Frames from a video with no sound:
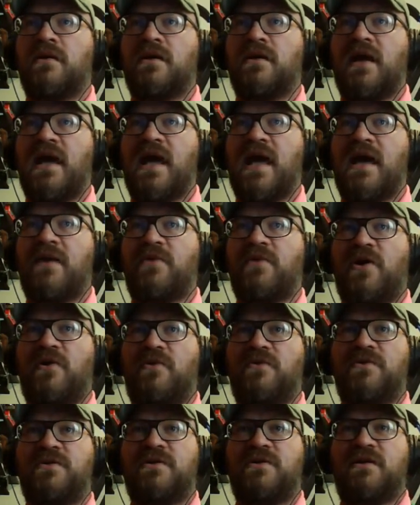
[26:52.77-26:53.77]

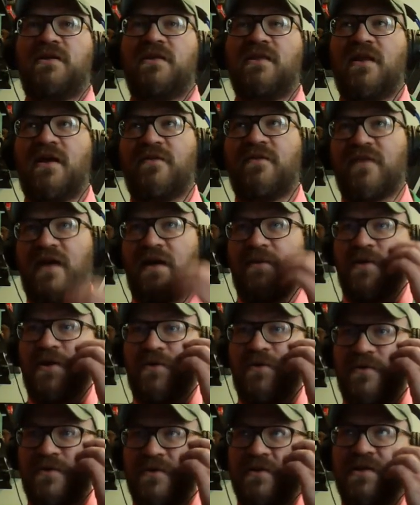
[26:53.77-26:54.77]
Ammo. I love
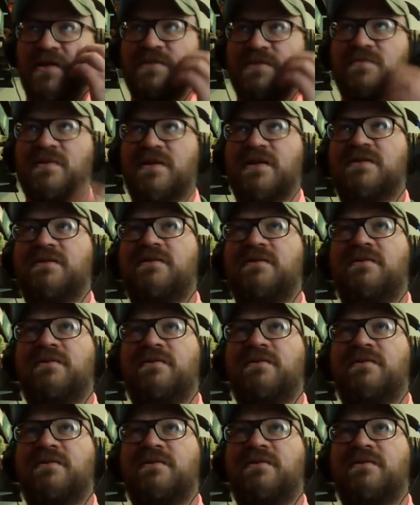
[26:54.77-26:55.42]
ammo. Yes, please.